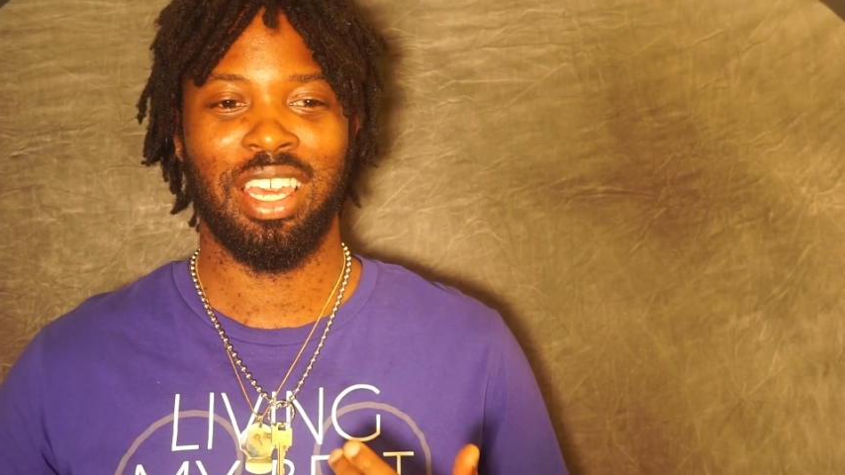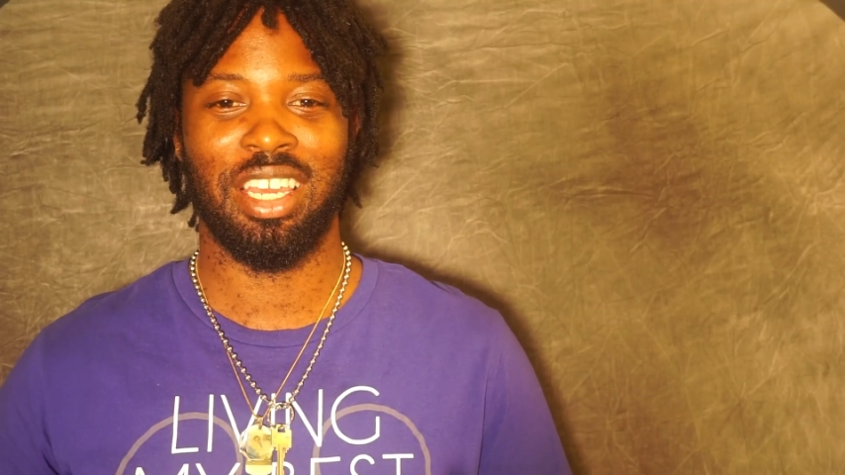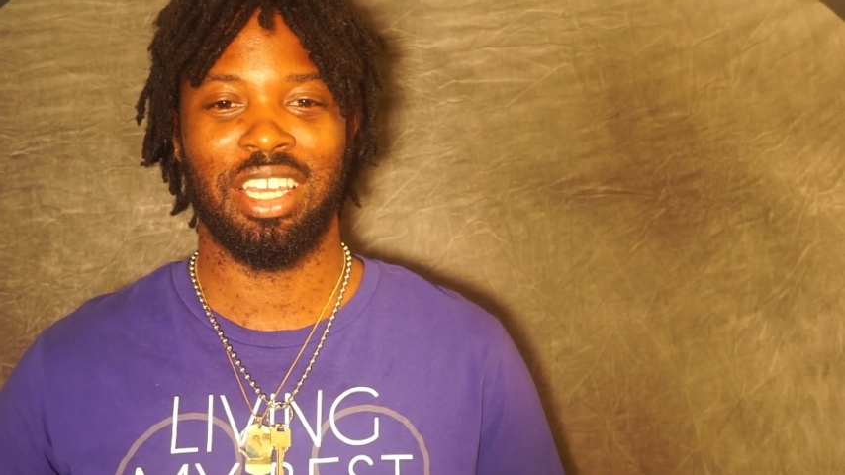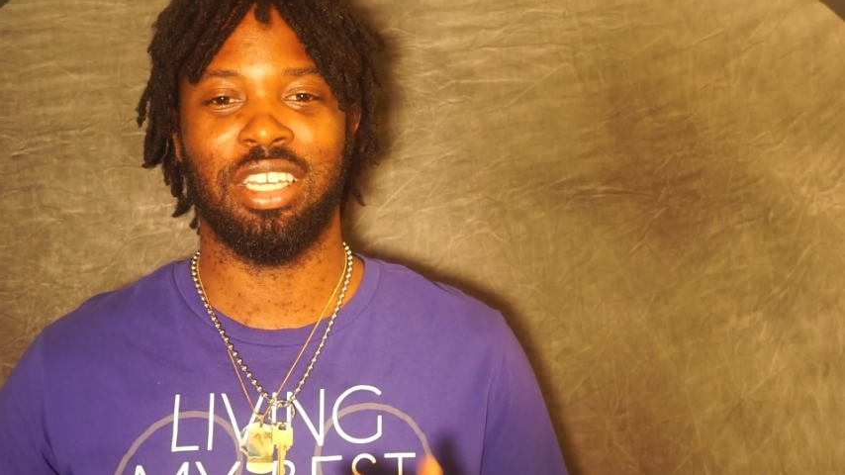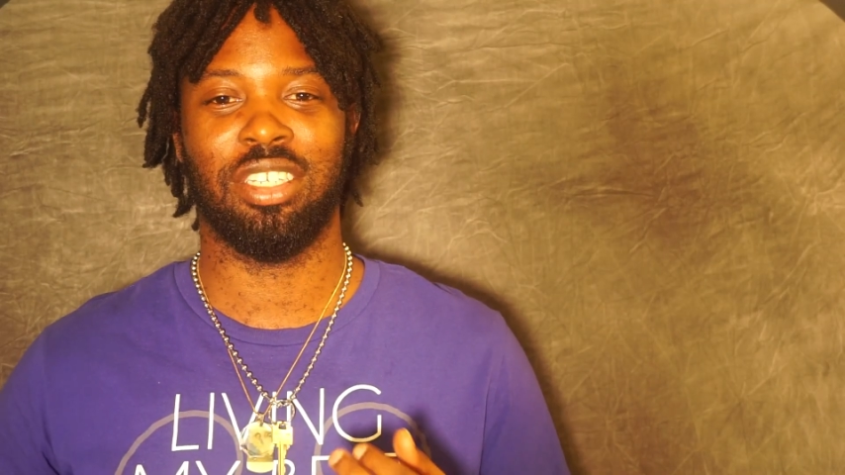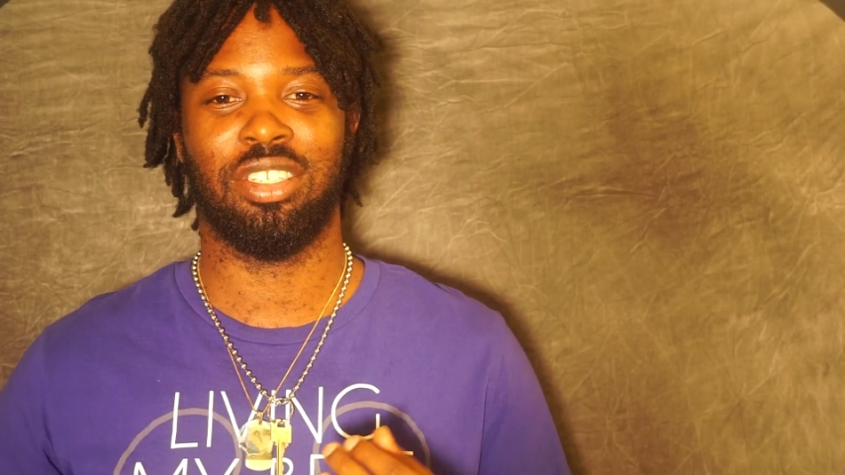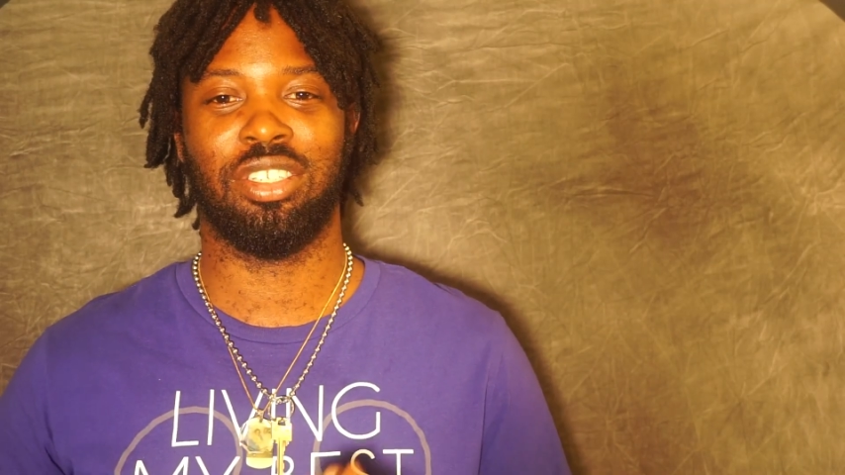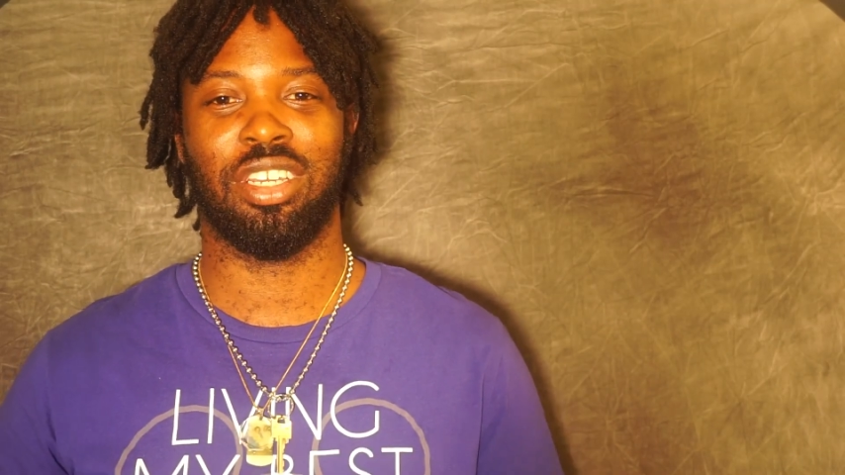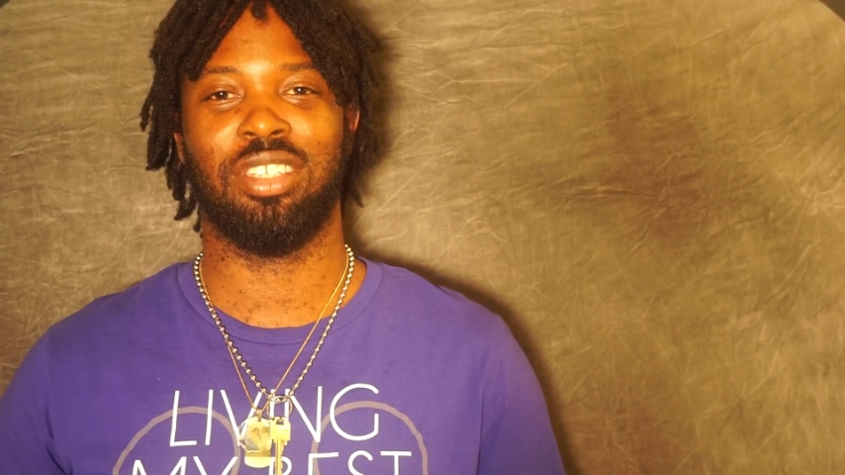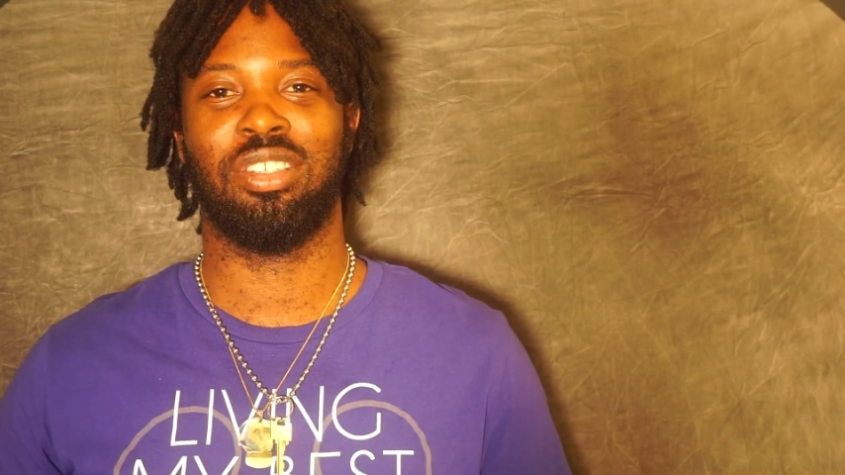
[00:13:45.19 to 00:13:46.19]
It is
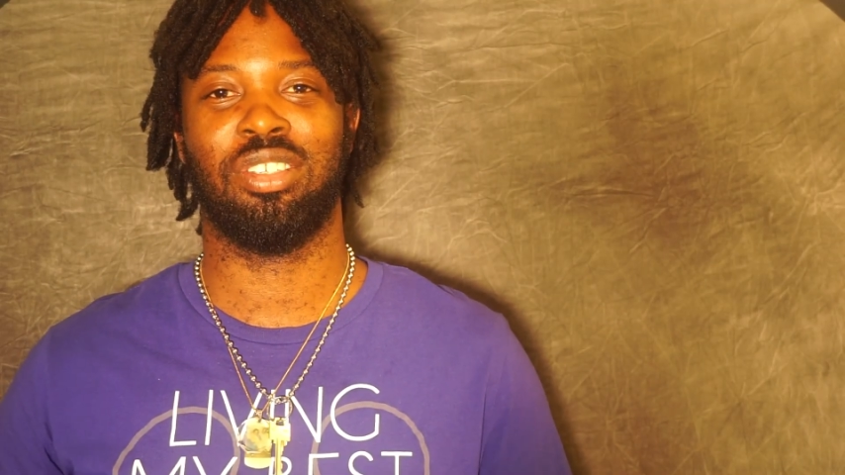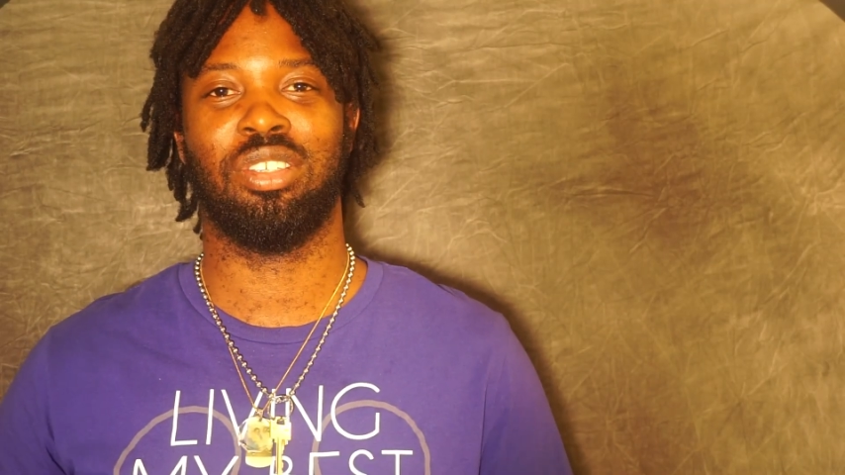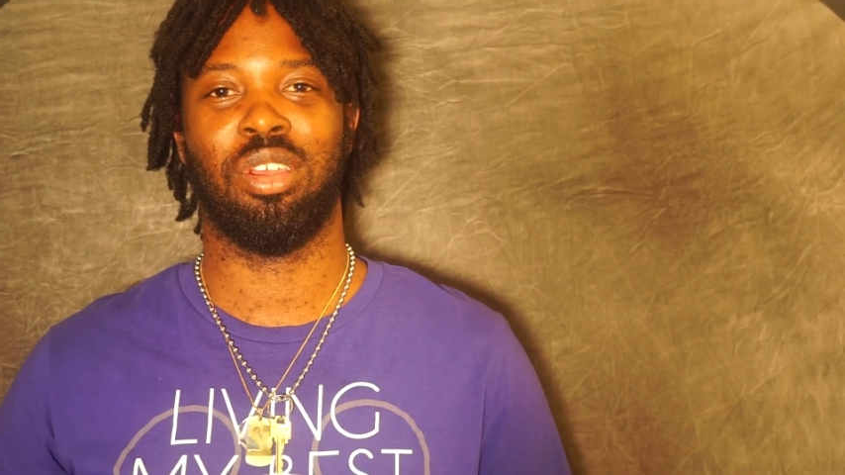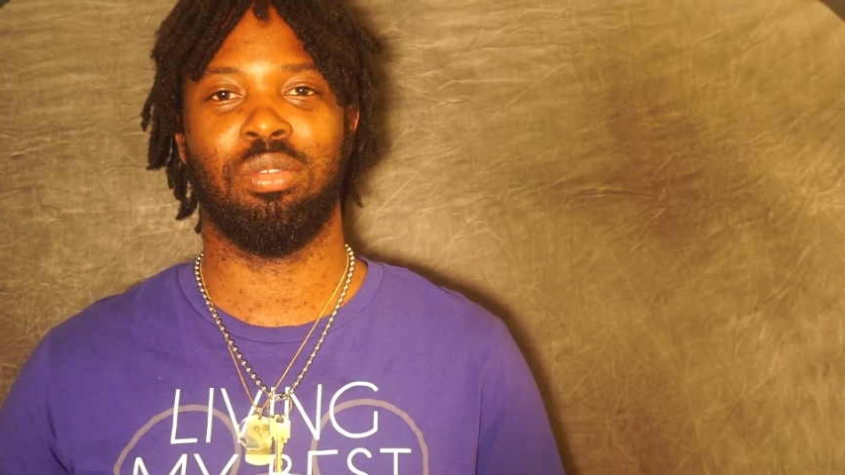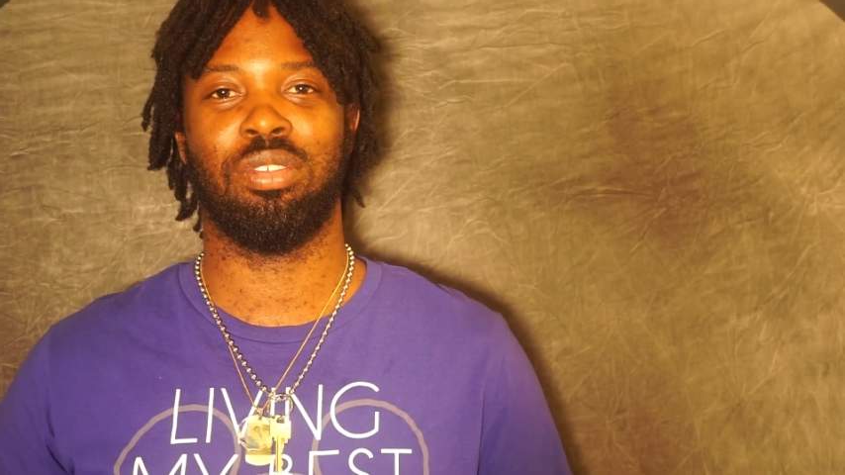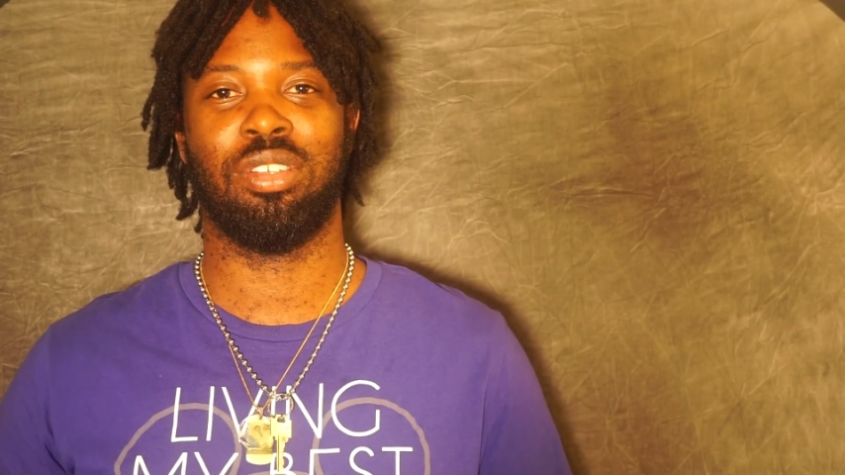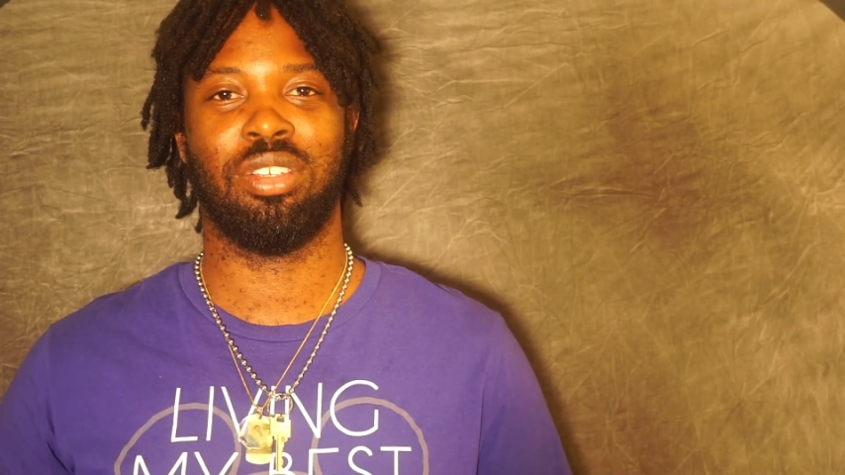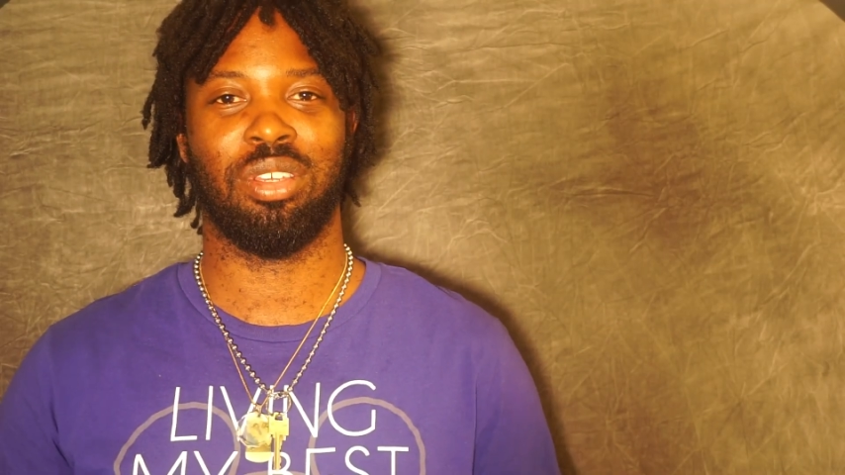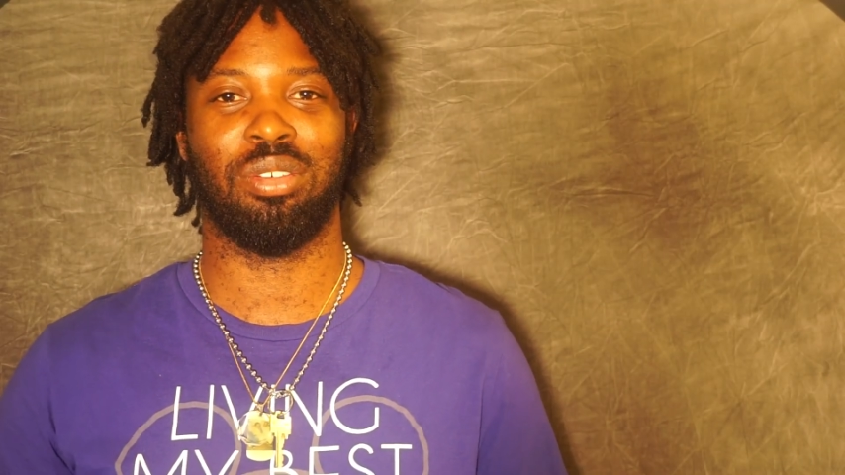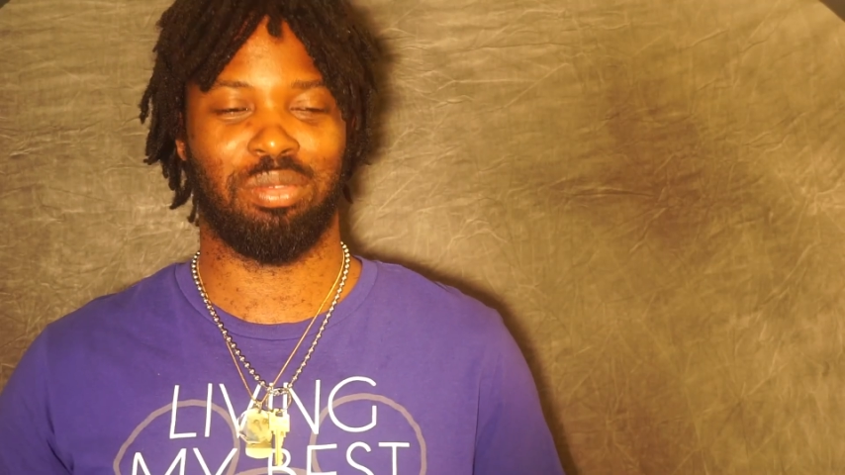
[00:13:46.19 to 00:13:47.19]
just so
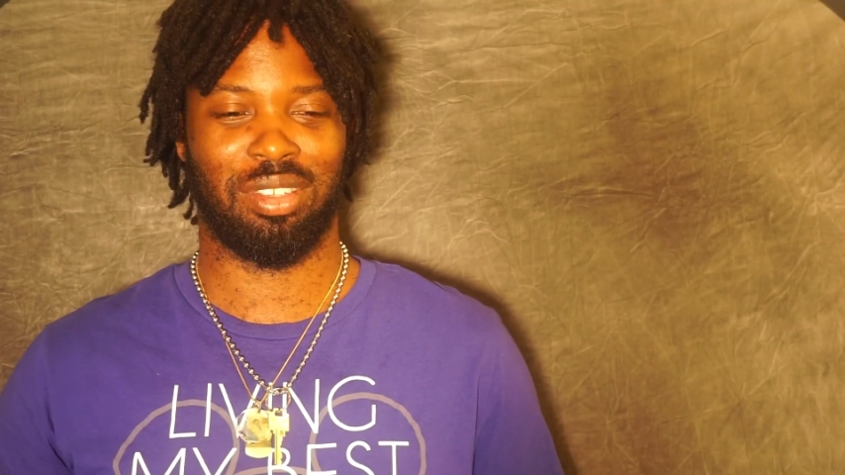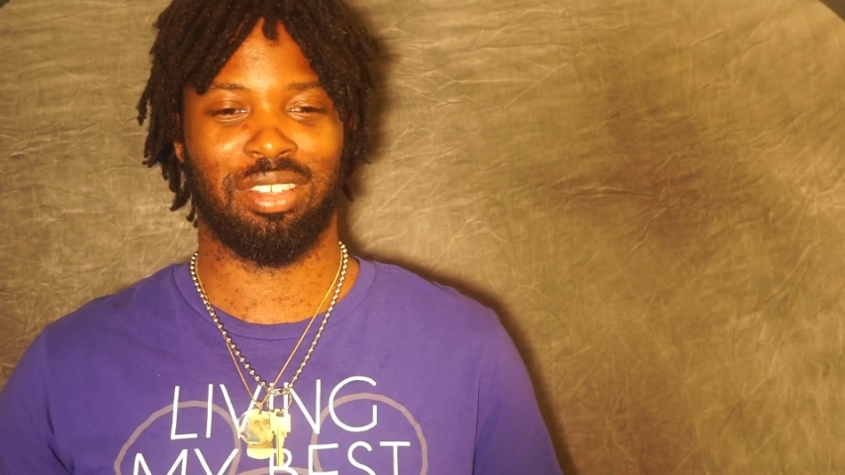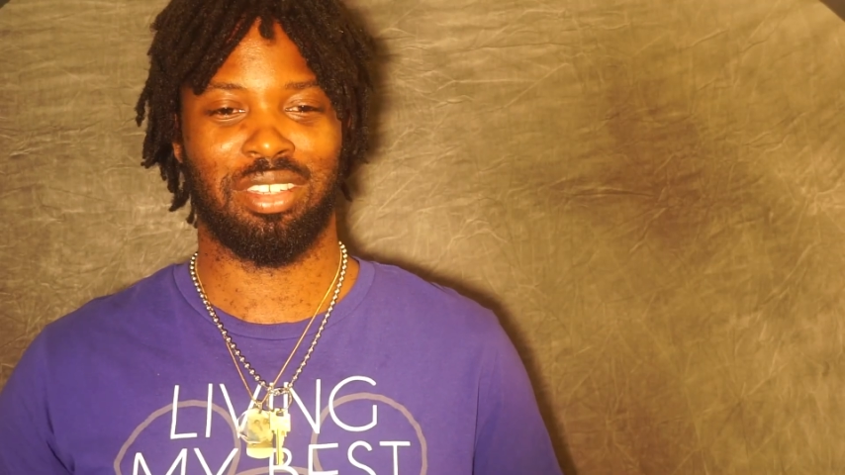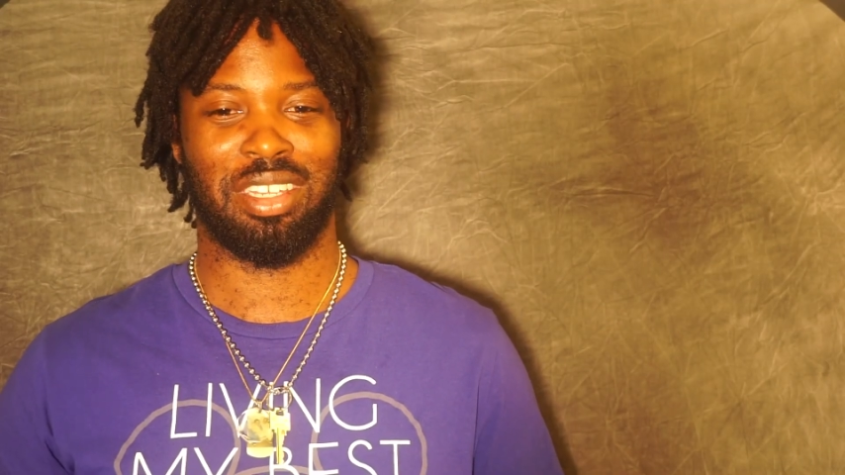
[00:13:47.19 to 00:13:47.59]
cute